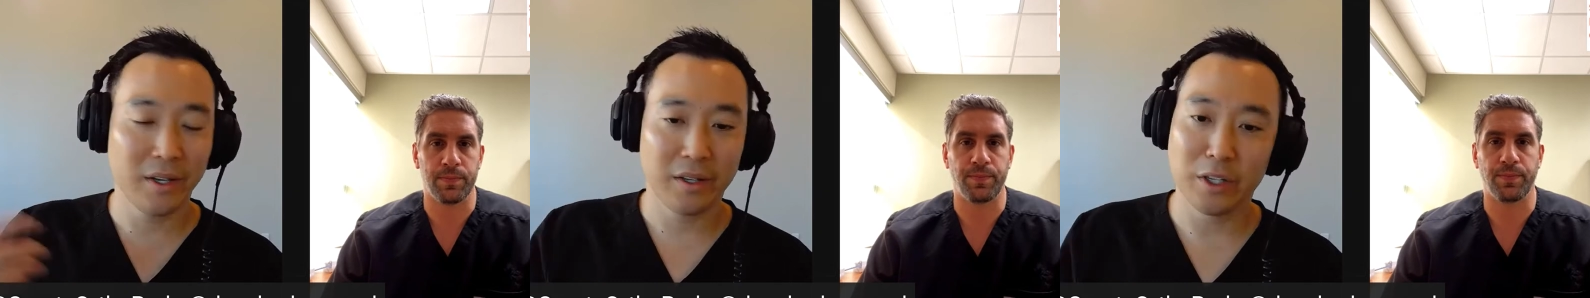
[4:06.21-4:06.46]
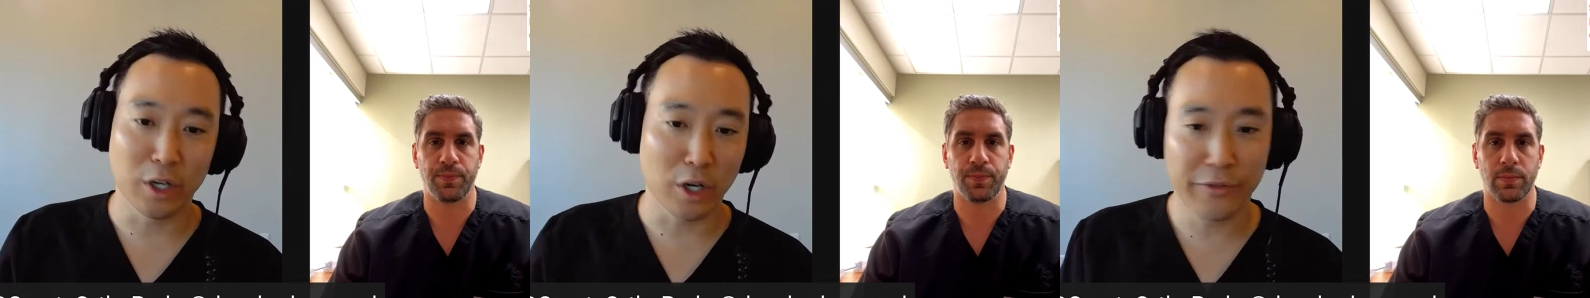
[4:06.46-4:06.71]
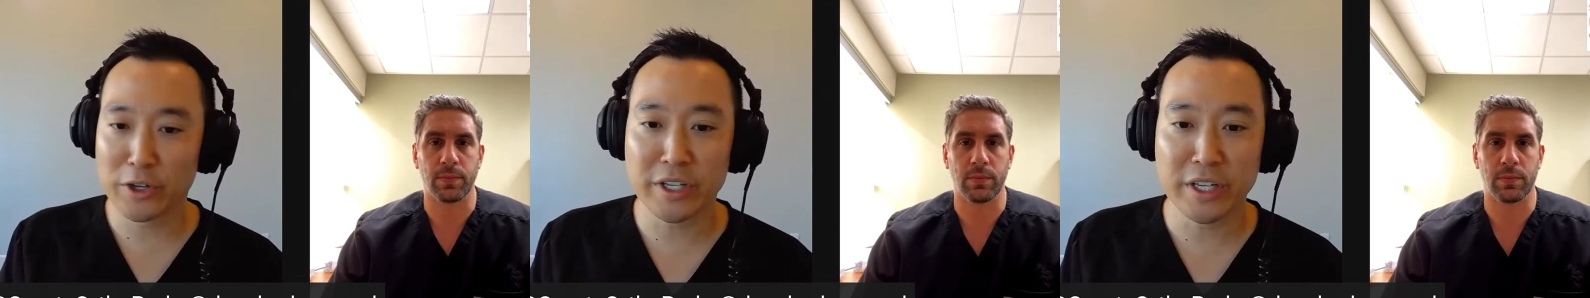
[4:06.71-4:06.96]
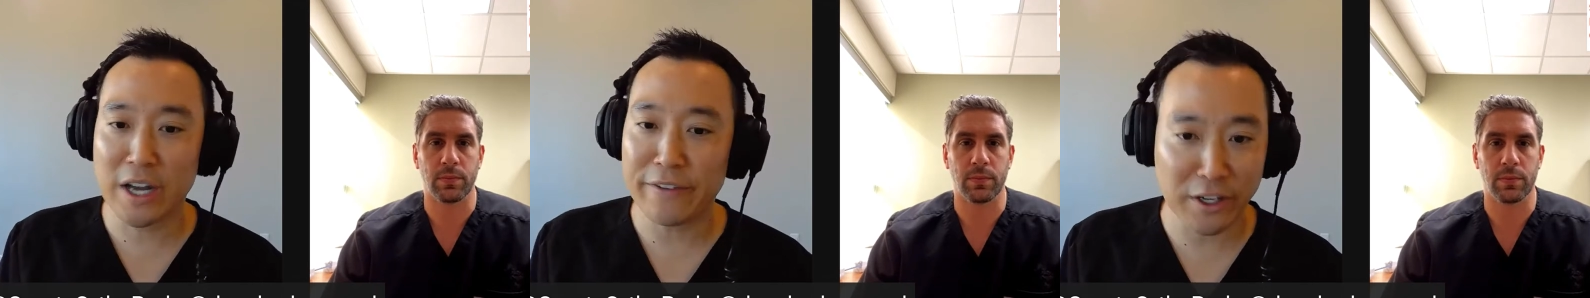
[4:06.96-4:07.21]
Speaker 1: you know, if there's
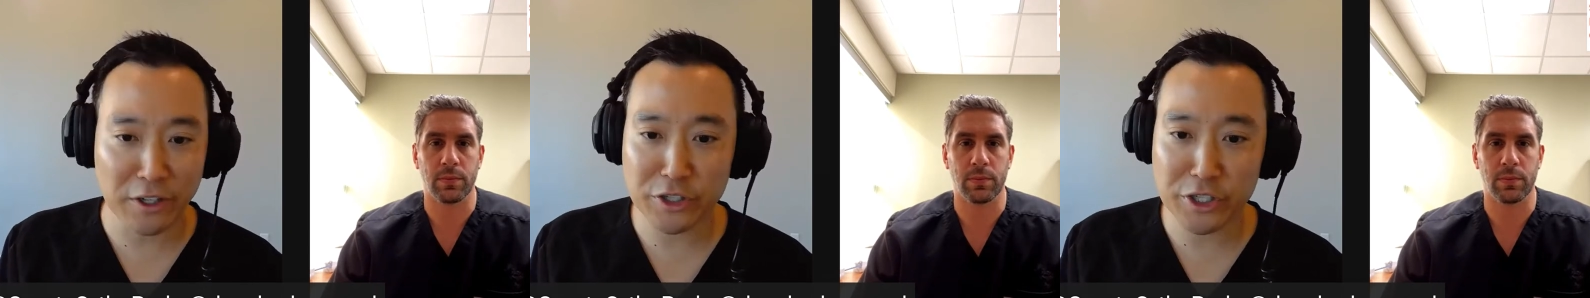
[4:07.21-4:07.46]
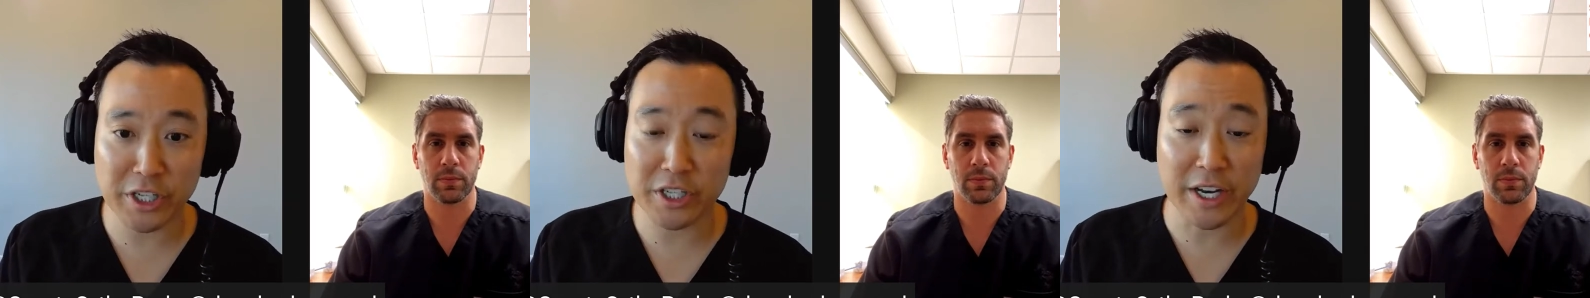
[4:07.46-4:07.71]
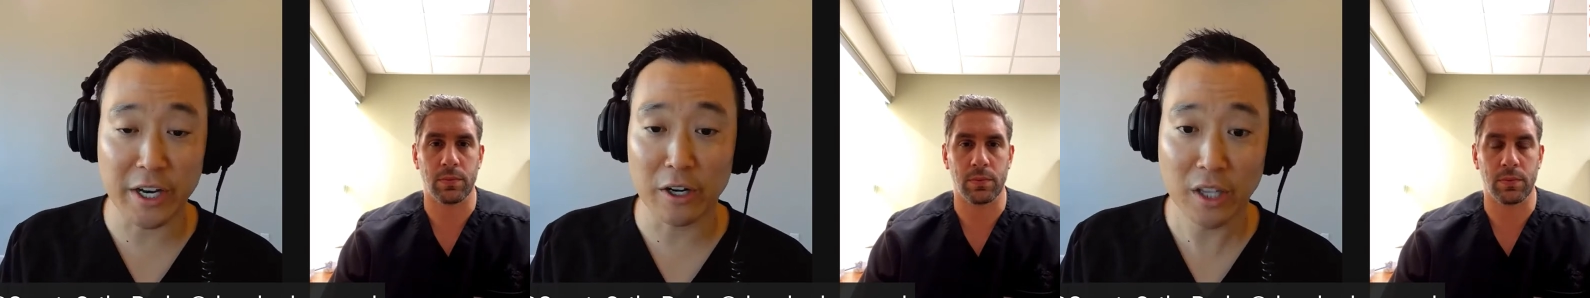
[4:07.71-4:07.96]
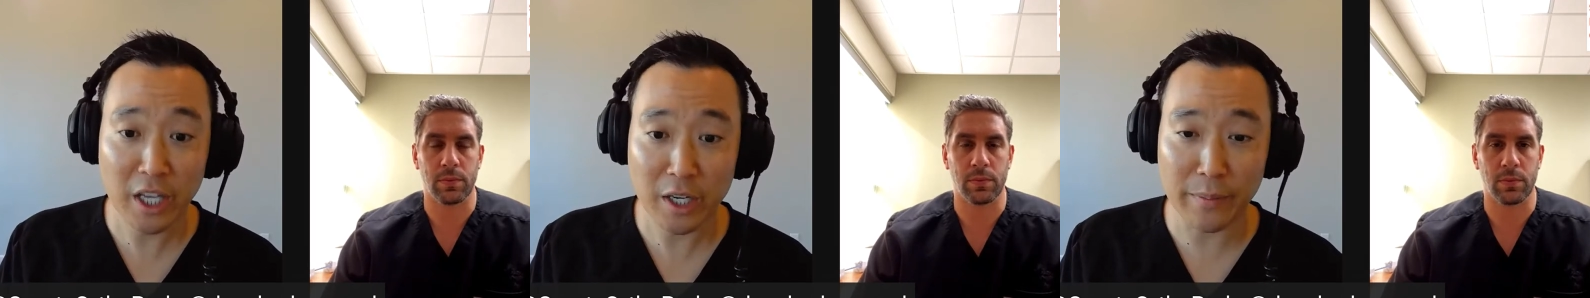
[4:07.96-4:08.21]
enough energy to tear a
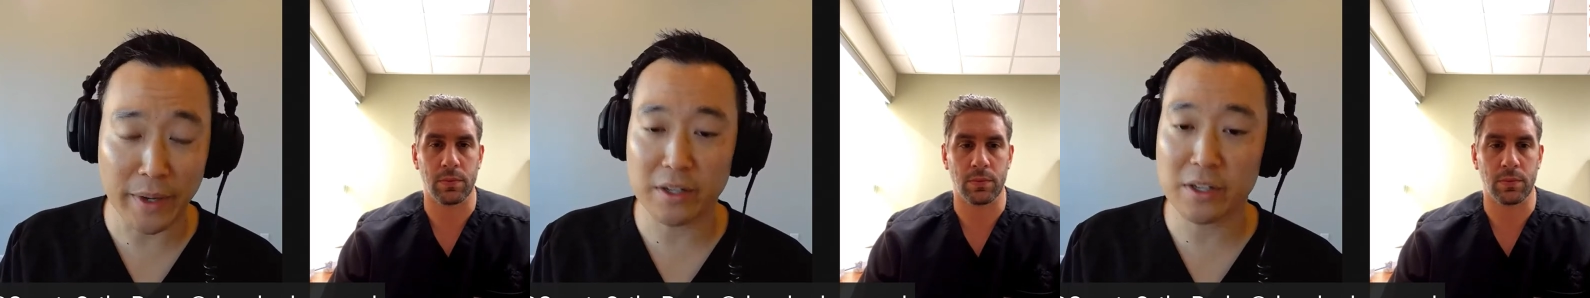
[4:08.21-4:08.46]
ligament,